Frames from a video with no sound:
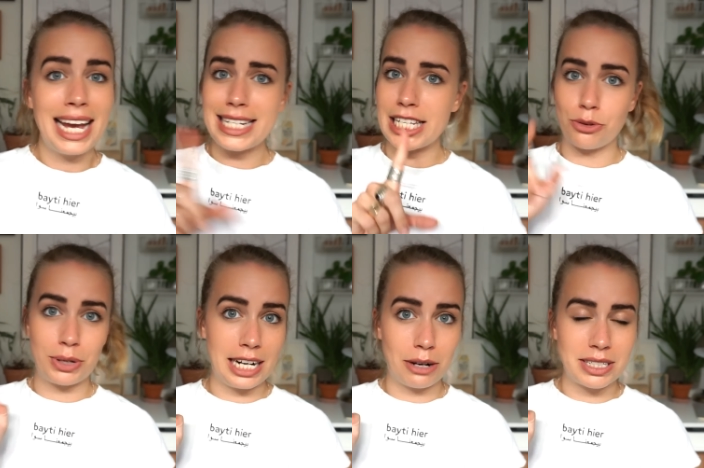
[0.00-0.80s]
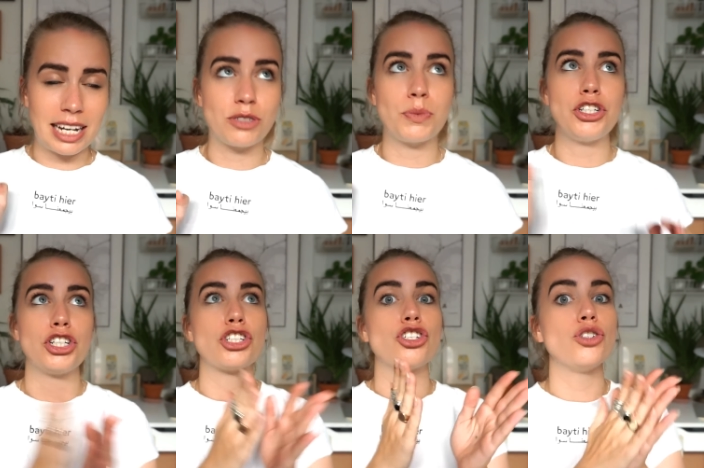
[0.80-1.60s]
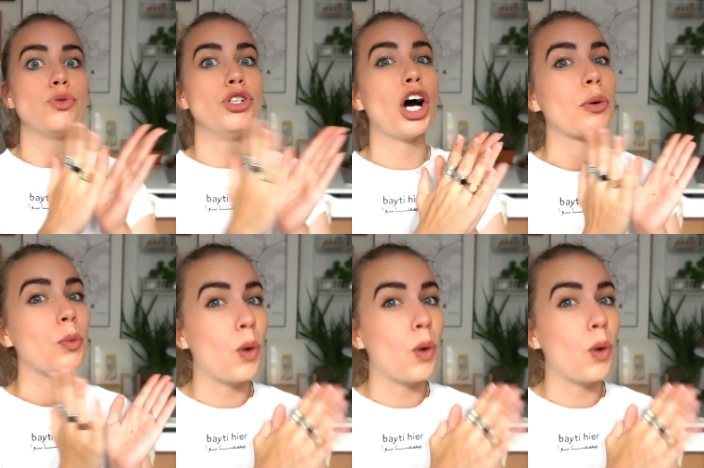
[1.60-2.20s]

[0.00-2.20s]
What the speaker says: It's a greenhouse gas we just do not